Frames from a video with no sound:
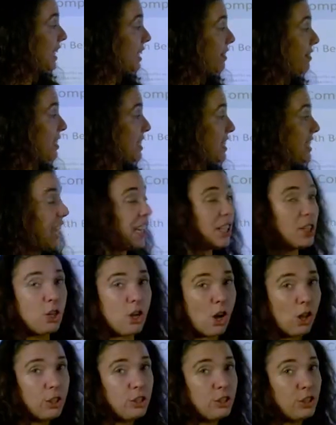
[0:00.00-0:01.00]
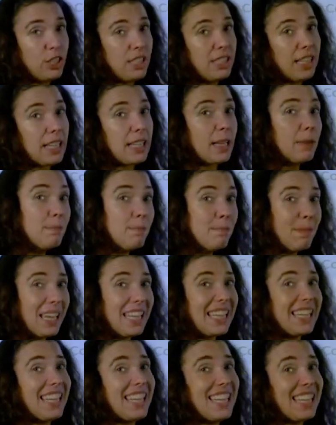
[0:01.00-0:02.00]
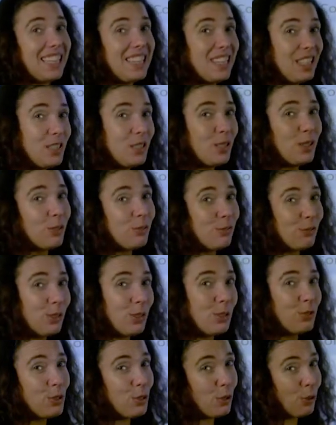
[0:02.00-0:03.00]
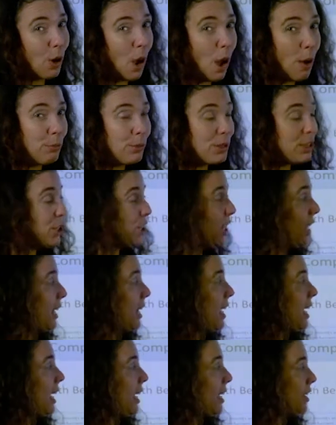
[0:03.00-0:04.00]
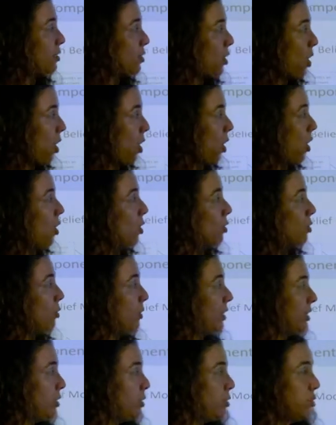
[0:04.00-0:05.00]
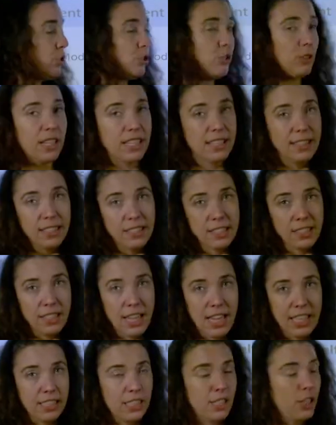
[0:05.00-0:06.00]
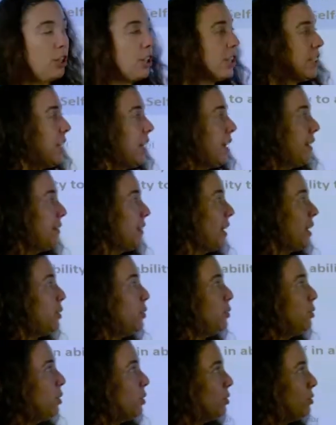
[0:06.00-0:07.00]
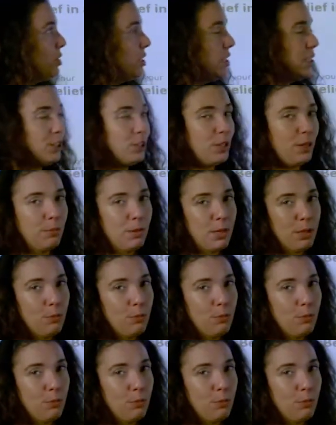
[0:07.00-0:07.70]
even technology that can make it easier for you to accomplish it, is all going to strengthen the likelihood that you go to the gym in the